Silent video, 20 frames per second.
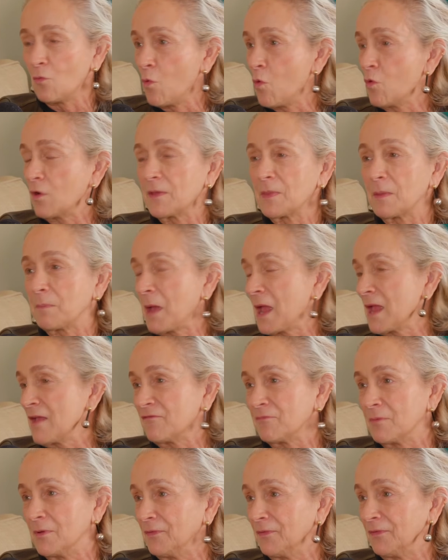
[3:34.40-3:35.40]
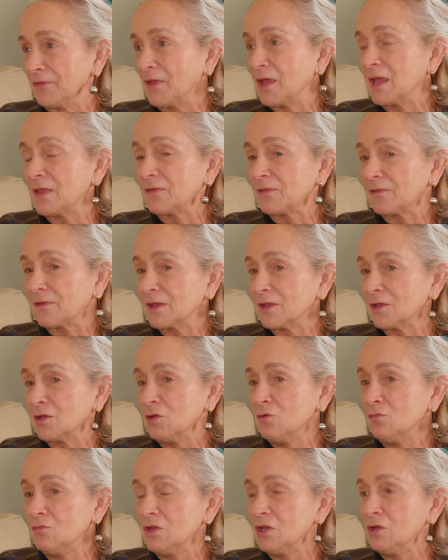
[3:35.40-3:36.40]
walking the pavements.
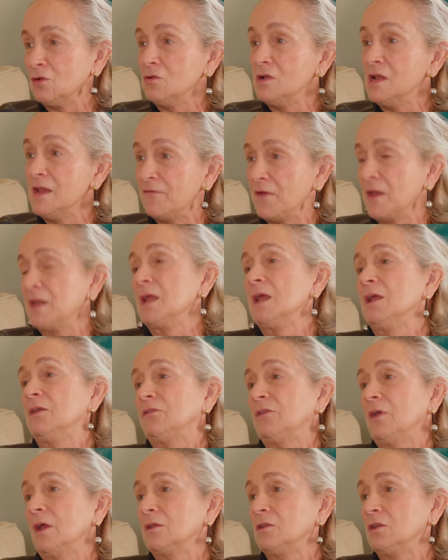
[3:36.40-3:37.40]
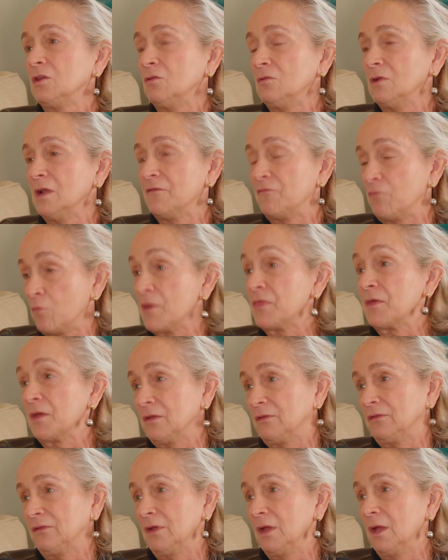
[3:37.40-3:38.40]
You live in it and you live with
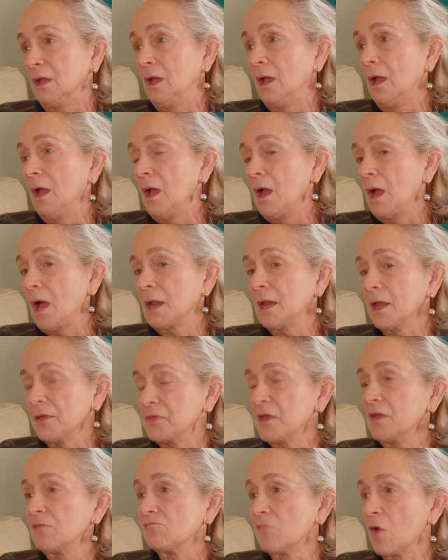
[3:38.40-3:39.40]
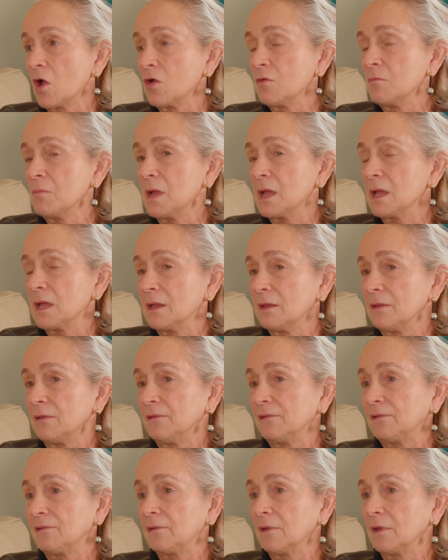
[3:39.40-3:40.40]
it. And I think Rome
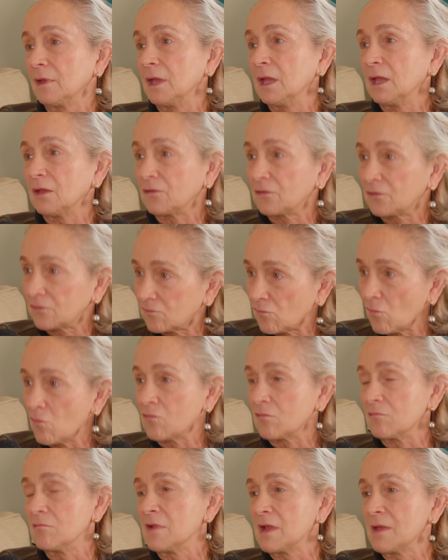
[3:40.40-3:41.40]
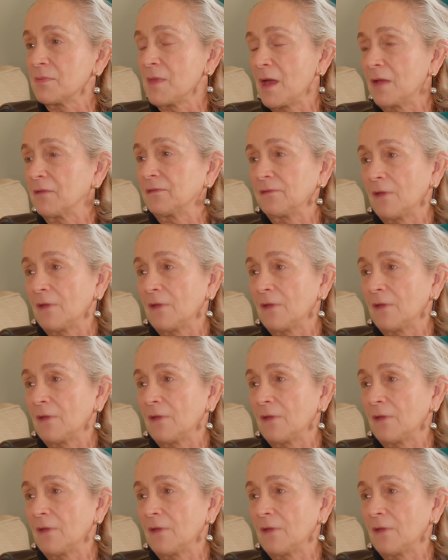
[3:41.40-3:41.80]
is extraordinary in that